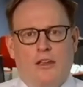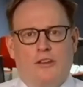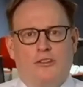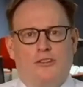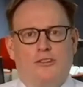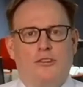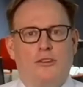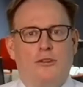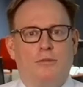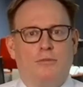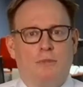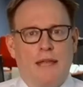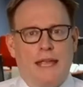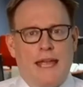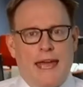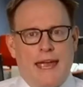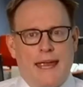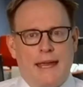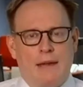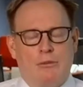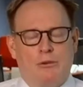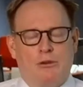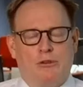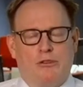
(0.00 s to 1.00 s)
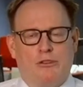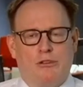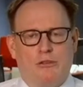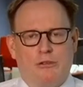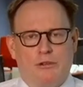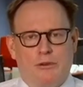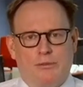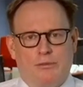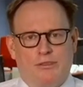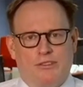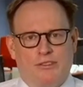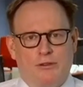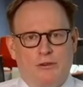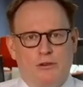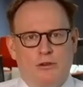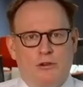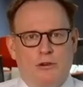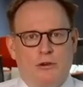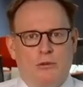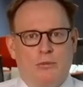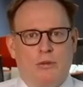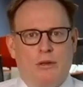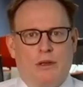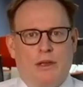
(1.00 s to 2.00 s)
should be able to
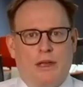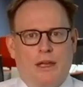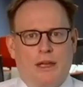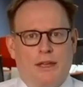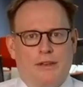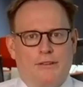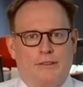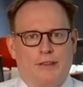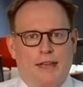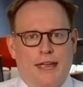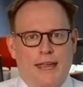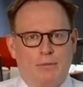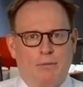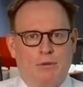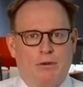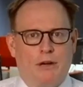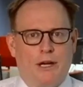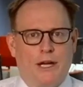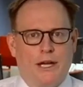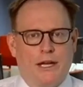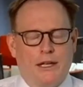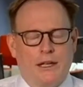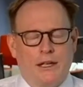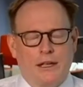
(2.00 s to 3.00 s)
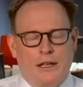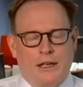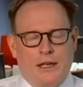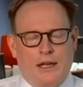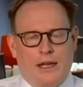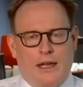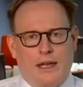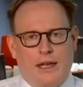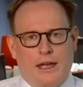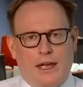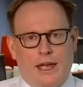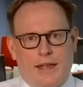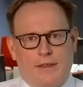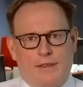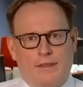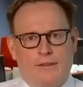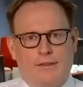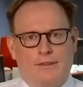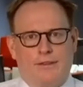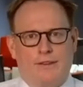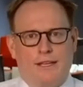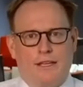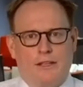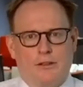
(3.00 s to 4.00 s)
absorb tapering and
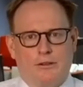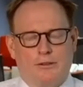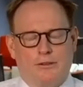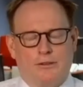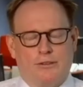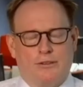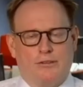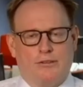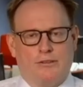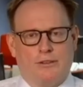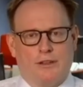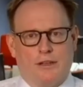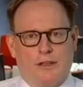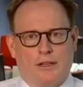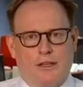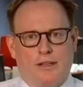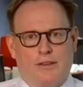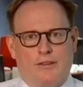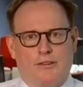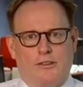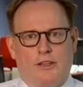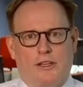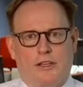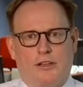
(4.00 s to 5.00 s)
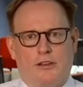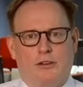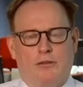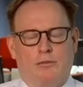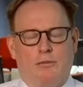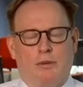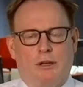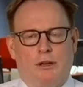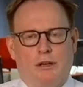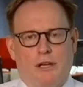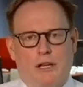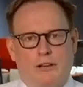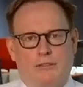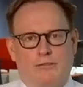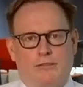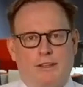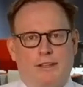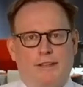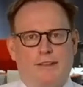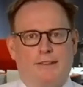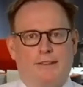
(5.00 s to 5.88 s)
the signals of a continued period of